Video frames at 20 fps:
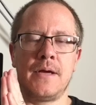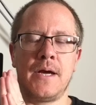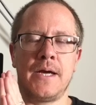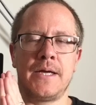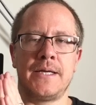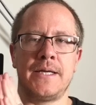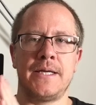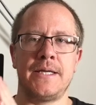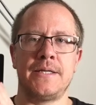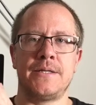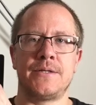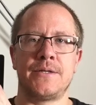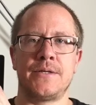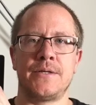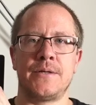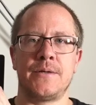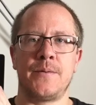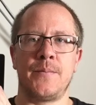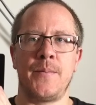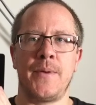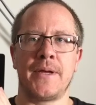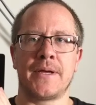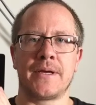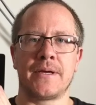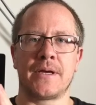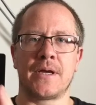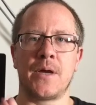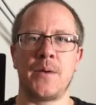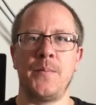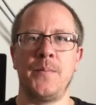I need to make
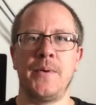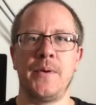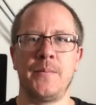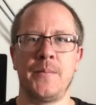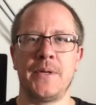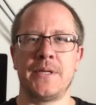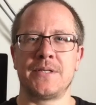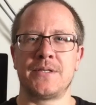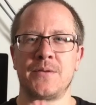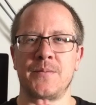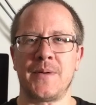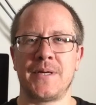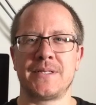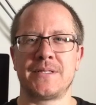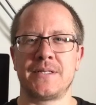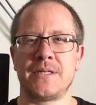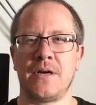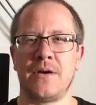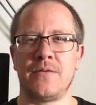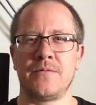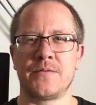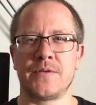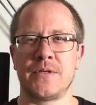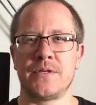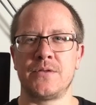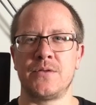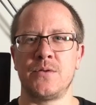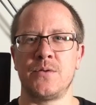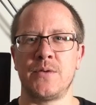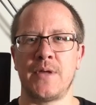a commitment to myself to
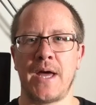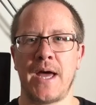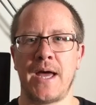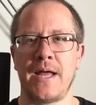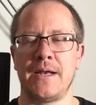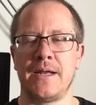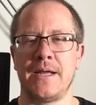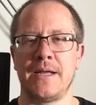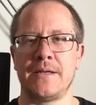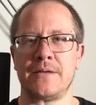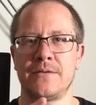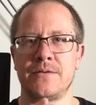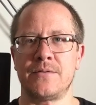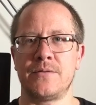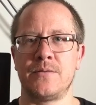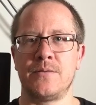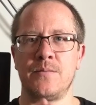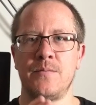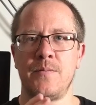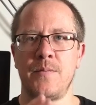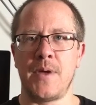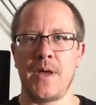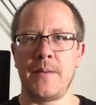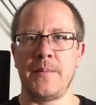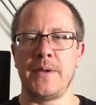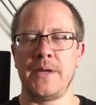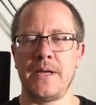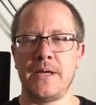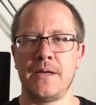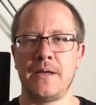do that. And
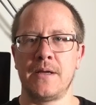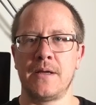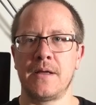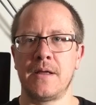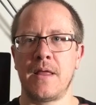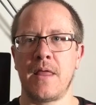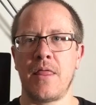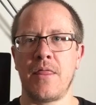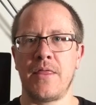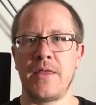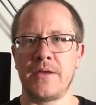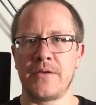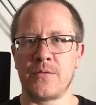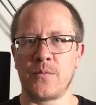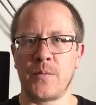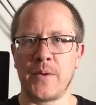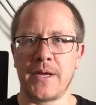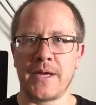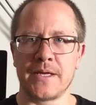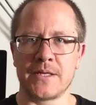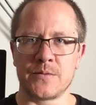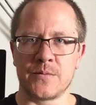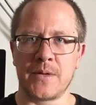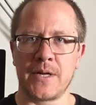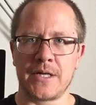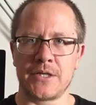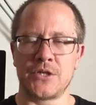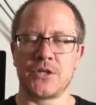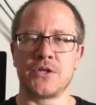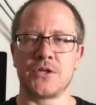maybe this week is
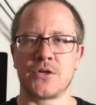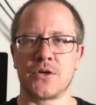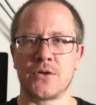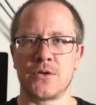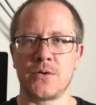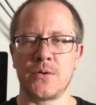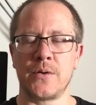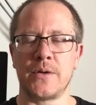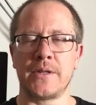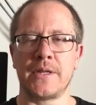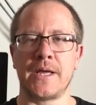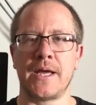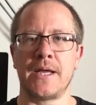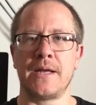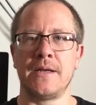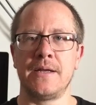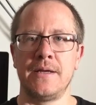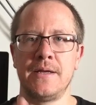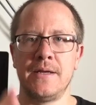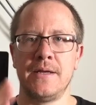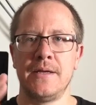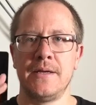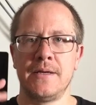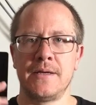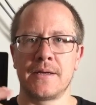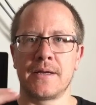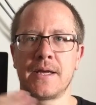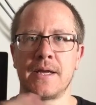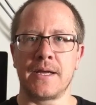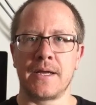when I should start doing that,
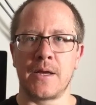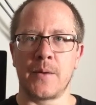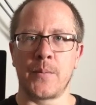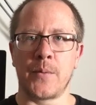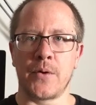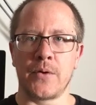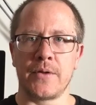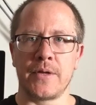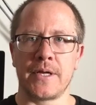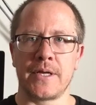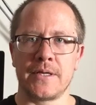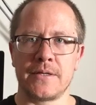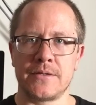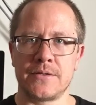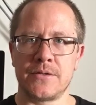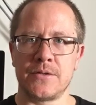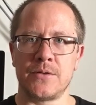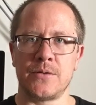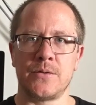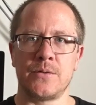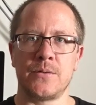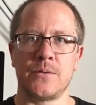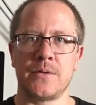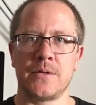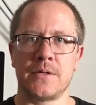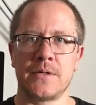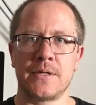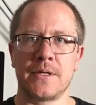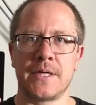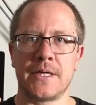getting up early to
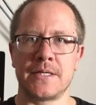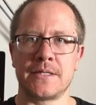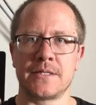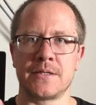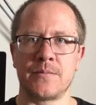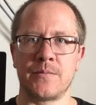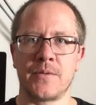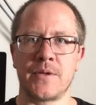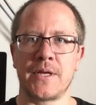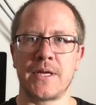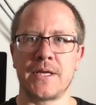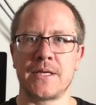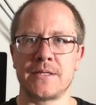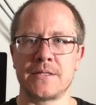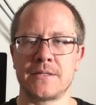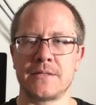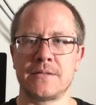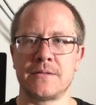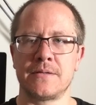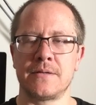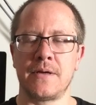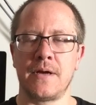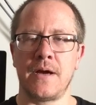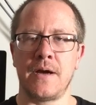get some things